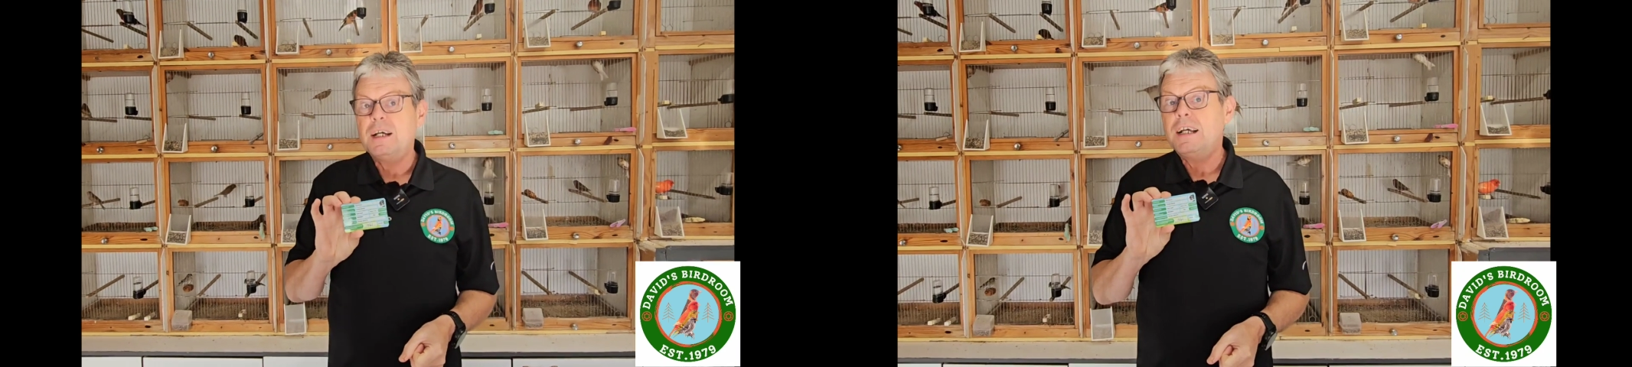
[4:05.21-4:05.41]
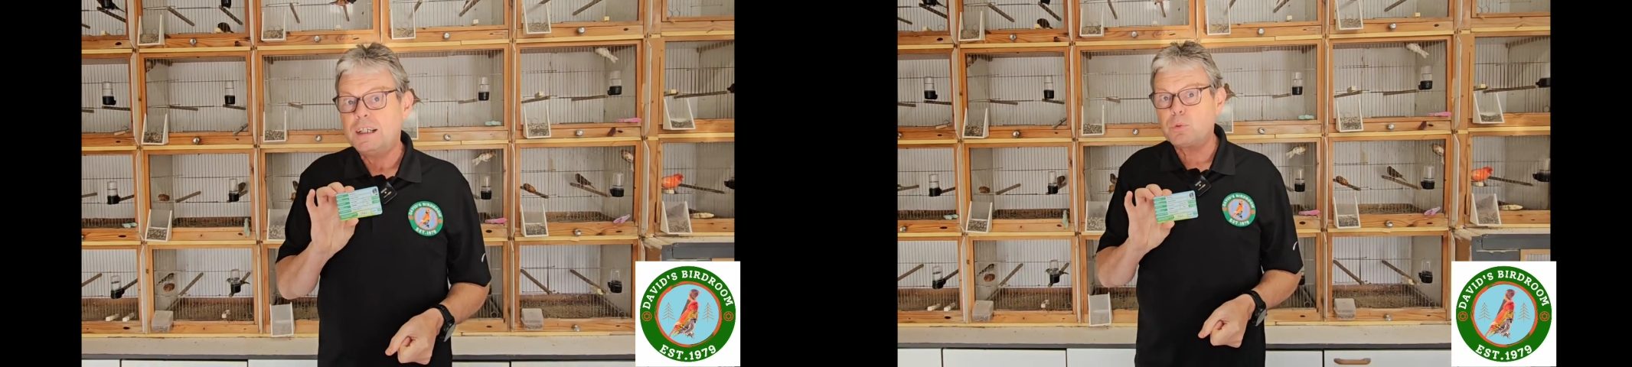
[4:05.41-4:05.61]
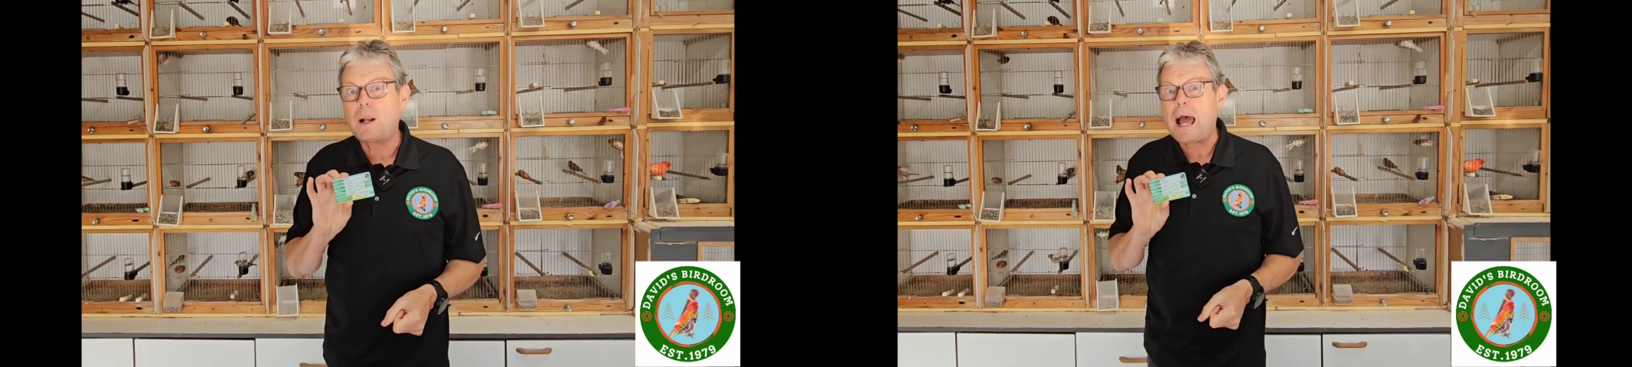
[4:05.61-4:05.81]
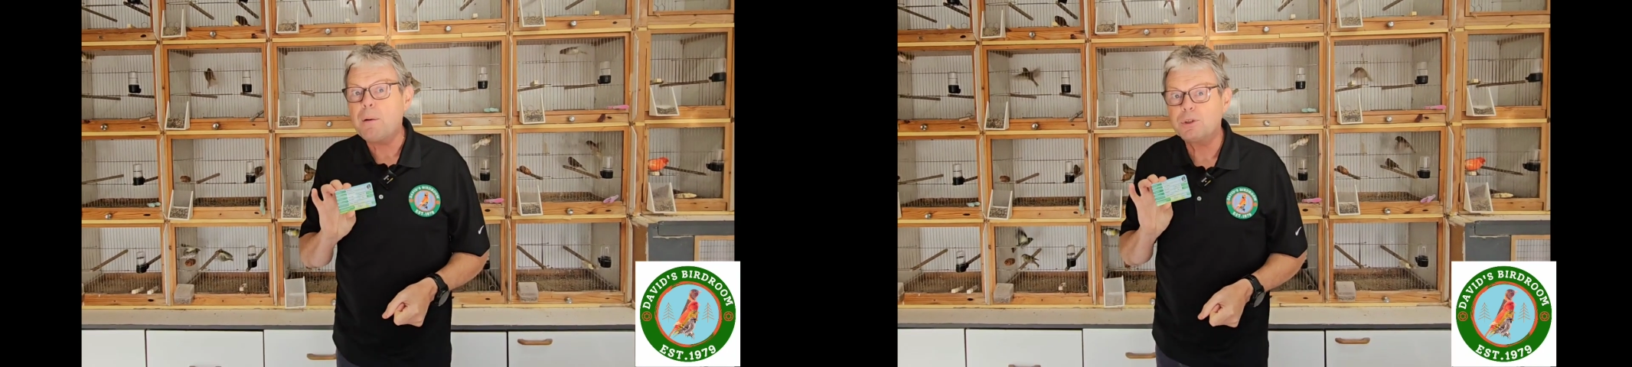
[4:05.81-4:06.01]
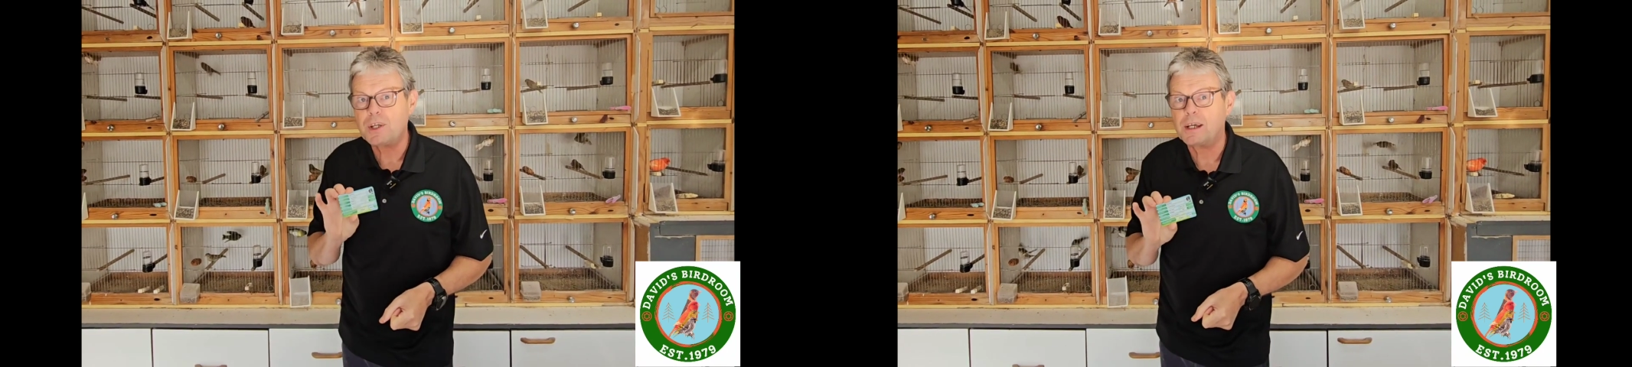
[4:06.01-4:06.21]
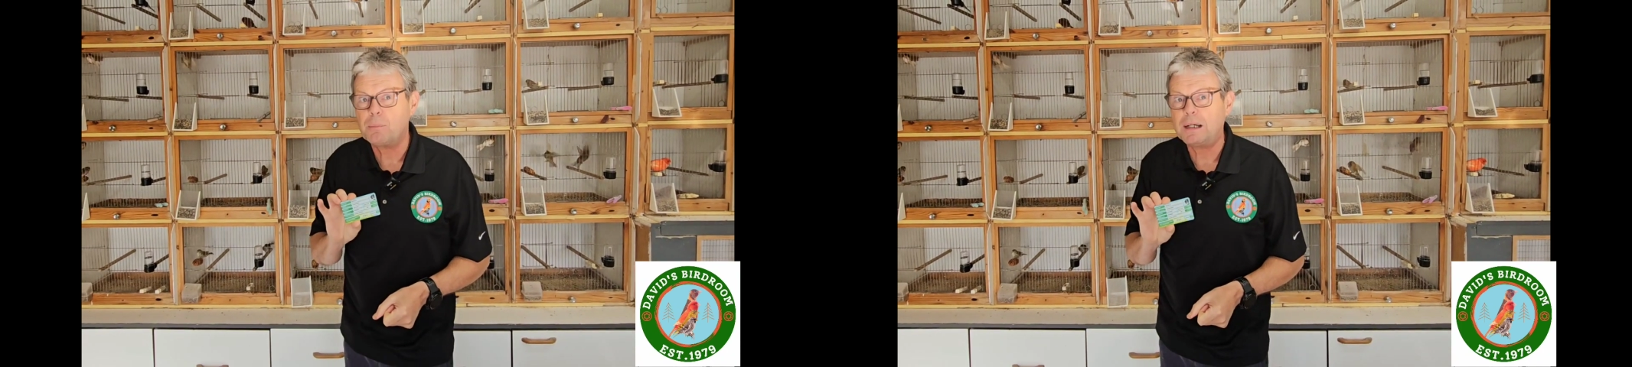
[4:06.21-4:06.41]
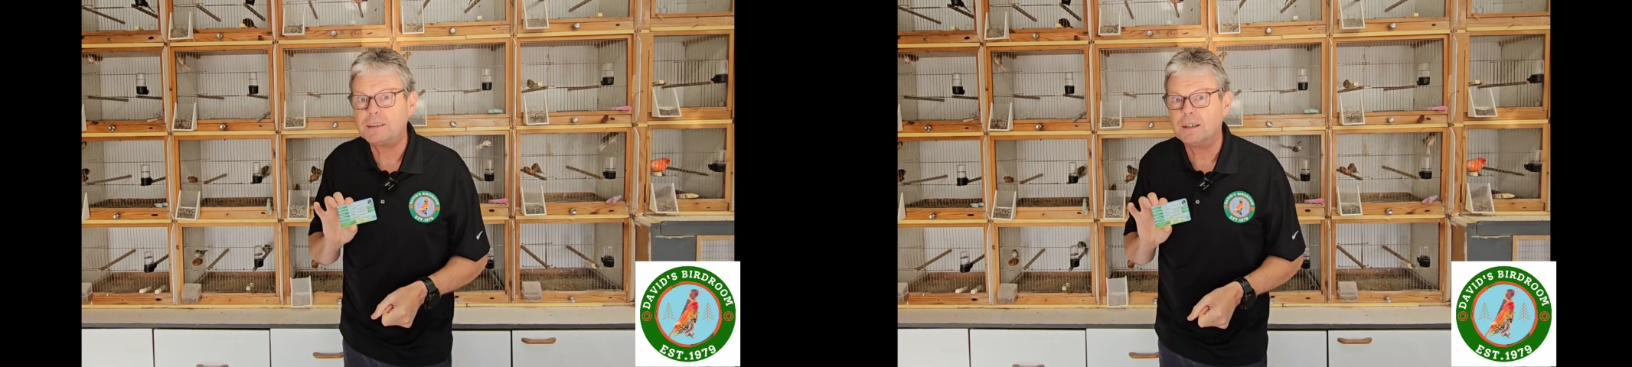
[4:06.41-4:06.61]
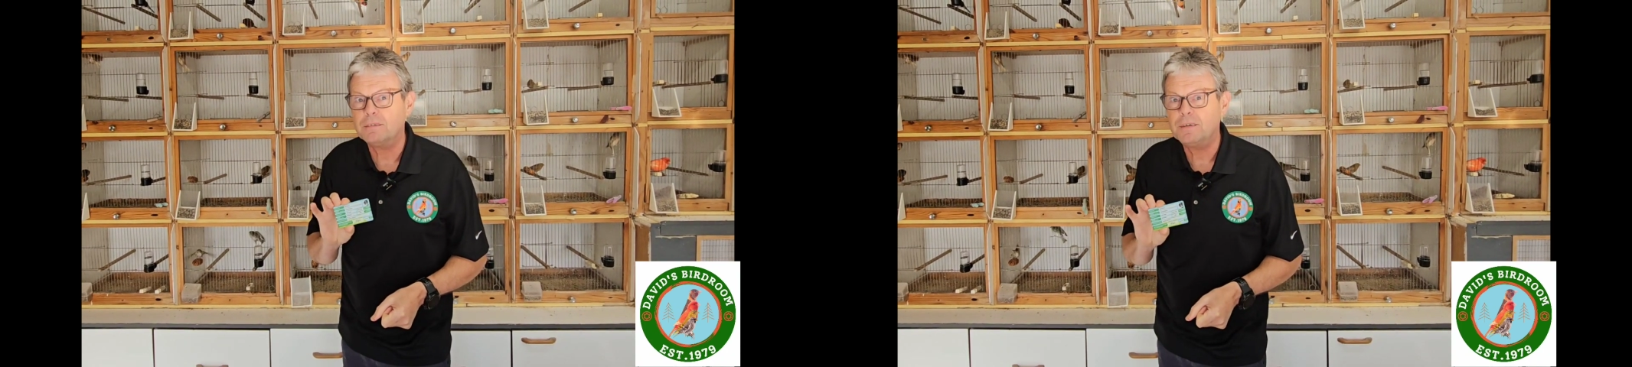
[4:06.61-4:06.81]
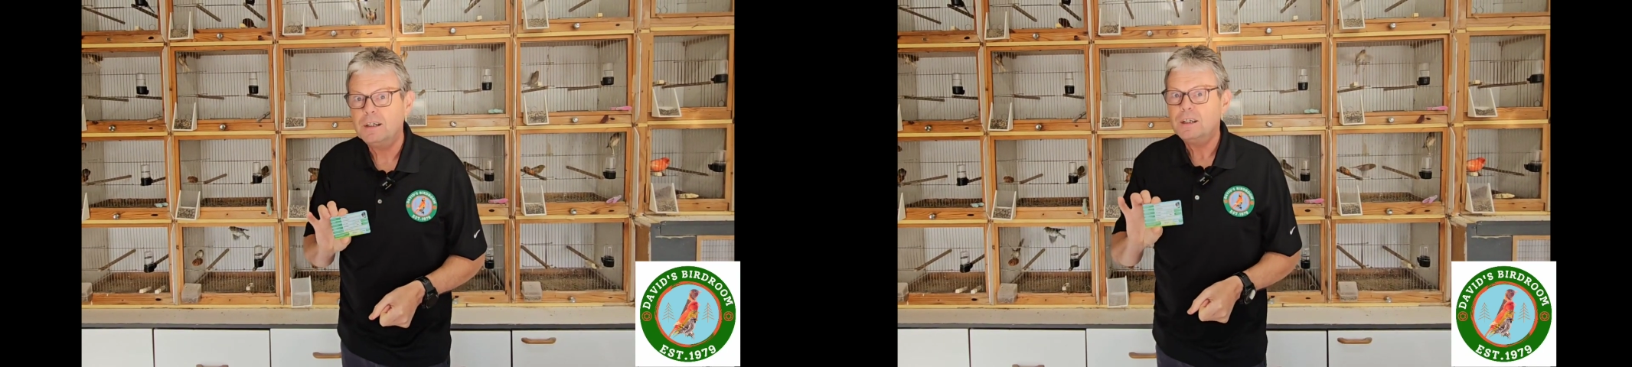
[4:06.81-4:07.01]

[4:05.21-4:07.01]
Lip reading: is what I was thinking myself.